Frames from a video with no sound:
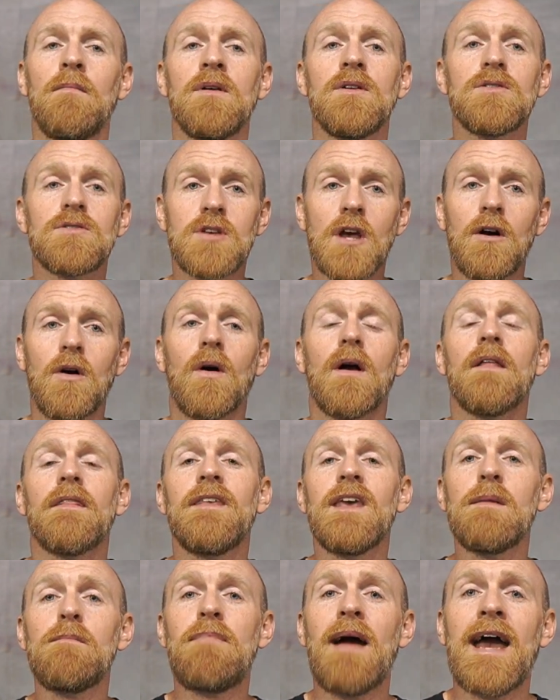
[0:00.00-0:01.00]
So
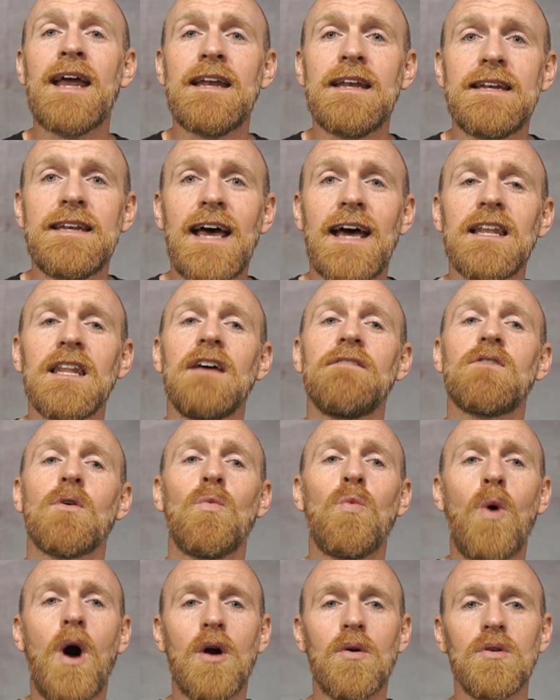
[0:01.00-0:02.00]
the banded deadlift,
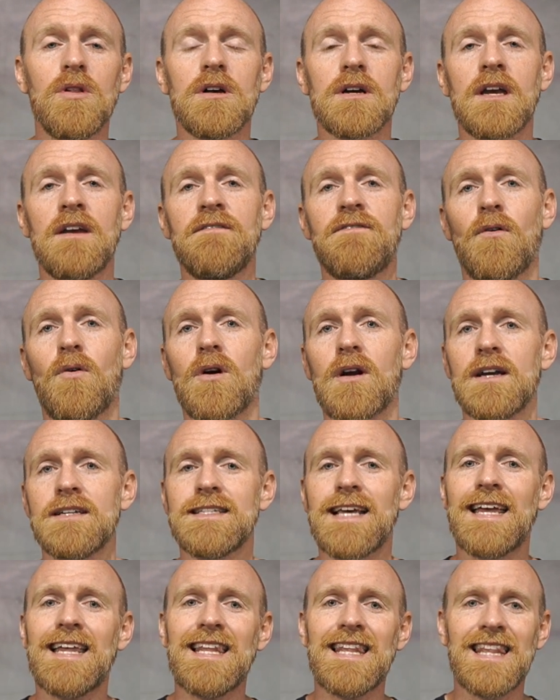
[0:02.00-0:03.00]
what we're looking for is
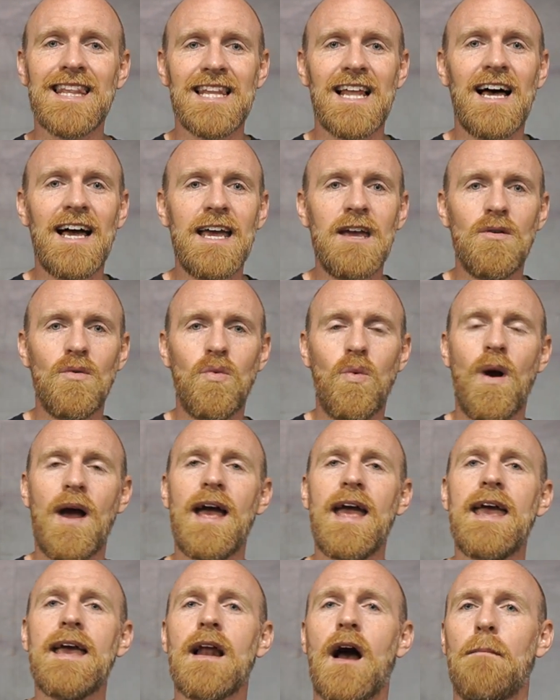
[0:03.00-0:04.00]
a
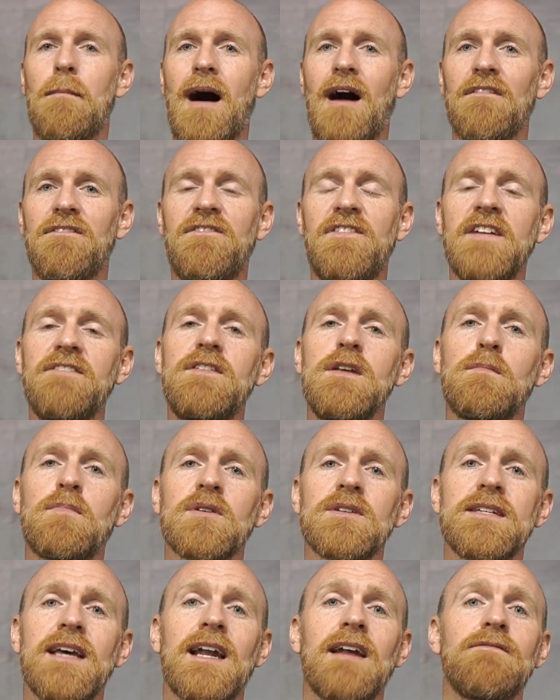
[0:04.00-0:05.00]
lightweight, about
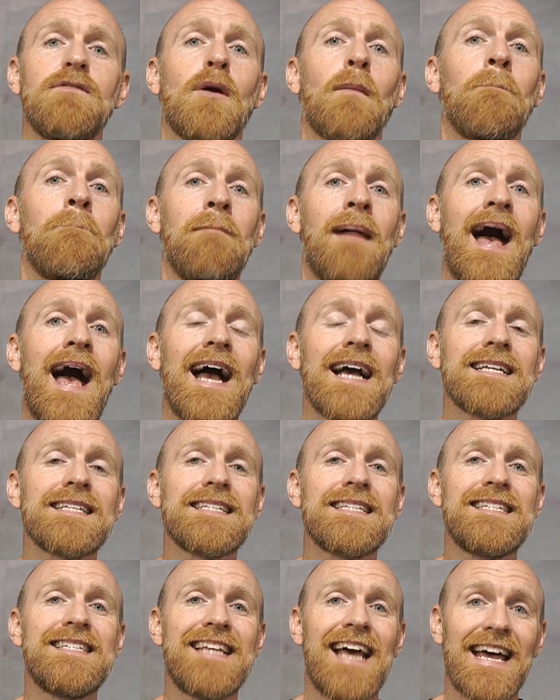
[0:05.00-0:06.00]
50% of your
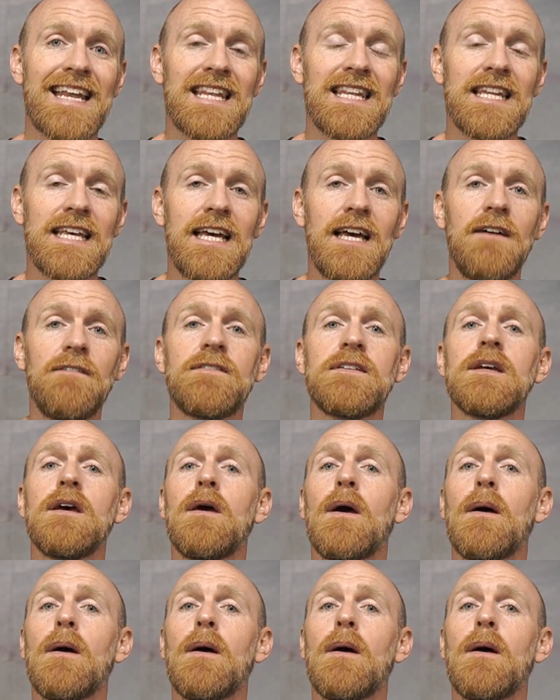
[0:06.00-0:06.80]
max deadlift,